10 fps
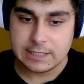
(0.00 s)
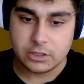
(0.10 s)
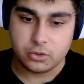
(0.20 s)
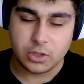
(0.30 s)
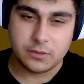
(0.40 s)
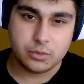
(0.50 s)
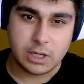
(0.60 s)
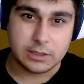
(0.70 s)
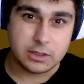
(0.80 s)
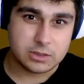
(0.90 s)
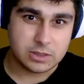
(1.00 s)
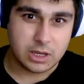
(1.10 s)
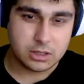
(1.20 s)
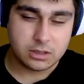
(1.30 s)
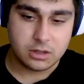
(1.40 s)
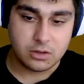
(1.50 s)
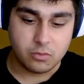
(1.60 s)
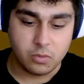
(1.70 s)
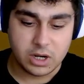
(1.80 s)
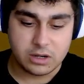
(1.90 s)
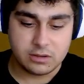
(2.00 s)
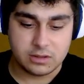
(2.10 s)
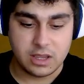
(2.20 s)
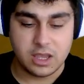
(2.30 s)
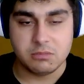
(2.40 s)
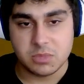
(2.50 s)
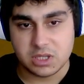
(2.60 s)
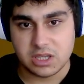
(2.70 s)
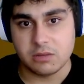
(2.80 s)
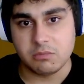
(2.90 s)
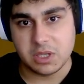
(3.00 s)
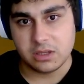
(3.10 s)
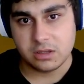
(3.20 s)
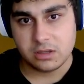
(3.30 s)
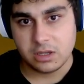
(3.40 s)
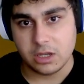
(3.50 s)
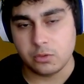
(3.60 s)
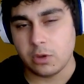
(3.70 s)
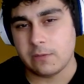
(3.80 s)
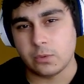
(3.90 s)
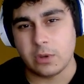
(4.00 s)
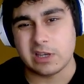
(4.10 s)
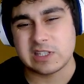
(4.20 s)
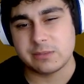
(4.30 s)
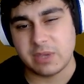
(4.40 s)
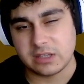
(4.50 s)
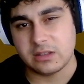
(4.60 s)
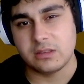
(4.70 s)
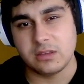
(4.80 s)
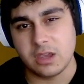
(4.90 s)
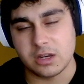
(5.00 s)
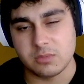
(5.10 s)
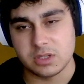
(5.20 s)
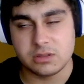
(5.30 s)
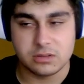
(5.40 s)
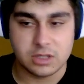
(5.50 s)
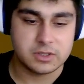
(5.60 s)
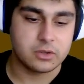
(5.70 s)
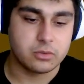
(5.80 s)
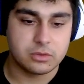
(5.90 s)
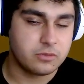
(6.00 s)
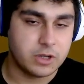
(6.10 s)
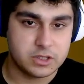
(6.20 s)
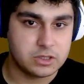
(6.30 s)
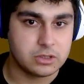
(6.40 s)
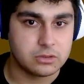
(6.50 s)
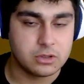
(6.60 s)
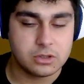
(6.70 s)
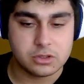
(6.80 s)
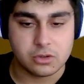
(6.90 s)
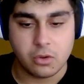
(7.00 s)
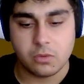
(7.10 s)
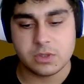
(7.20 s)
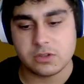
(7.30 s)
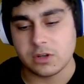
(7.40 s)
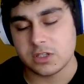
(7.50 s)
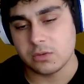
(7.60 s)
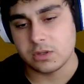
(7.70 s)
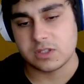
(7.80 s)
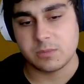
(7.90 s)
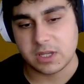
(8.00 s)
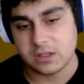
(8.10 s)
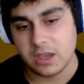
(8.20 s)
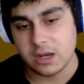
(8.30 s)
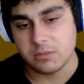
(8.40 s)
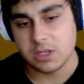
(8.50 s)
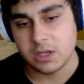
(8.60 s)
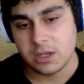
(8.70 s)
you have to understand where the enemy can be, and you have to expect the enemy. That's a good advice too. So always tries to expect the enemy.